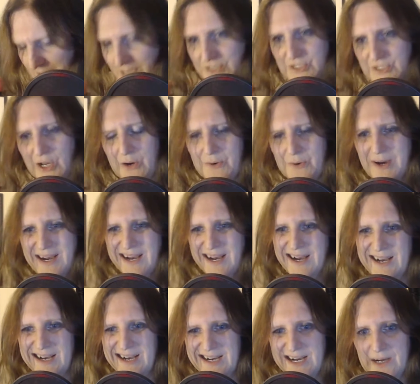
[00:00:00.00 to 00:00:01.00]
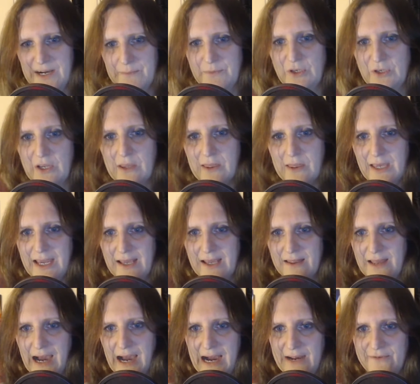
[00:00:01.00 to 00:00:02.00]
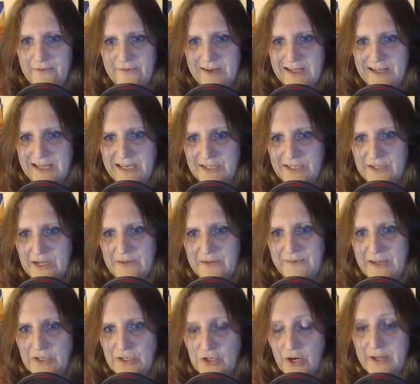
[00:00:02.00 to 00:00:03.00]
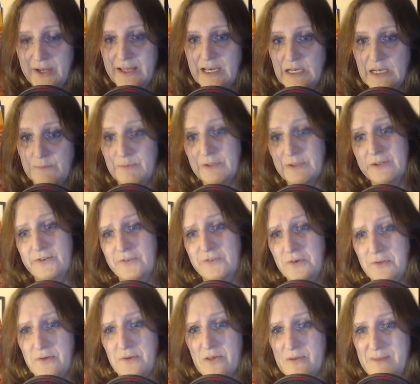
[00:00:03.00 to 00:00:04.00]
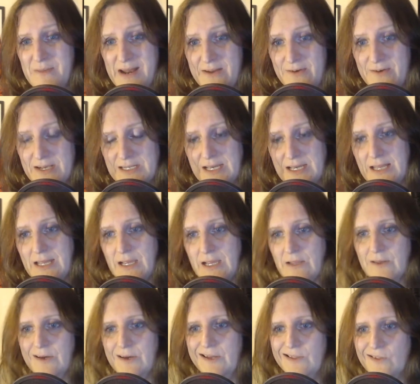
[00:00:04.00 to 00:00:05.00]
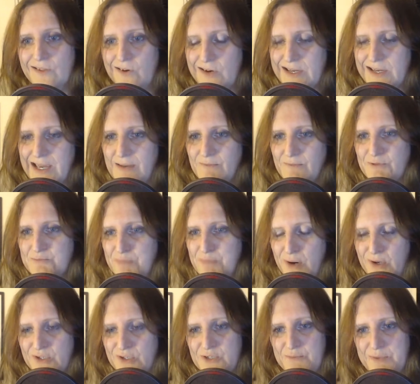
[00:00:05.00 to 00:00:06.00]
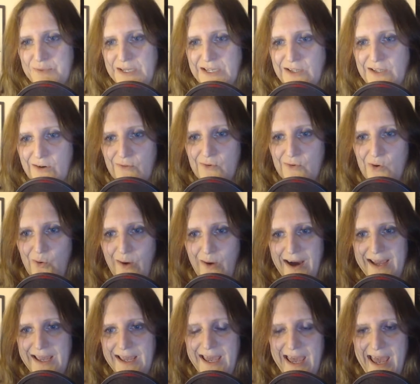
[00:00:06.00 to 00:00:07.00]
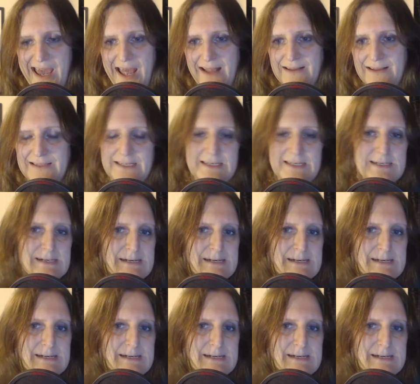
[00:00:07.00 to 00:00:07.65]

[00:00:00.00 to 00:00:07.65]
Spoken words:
So you'd think that I'd really sort of enjoy these, but the truth of the matter is I think that Unlock games possibly don't quite hit.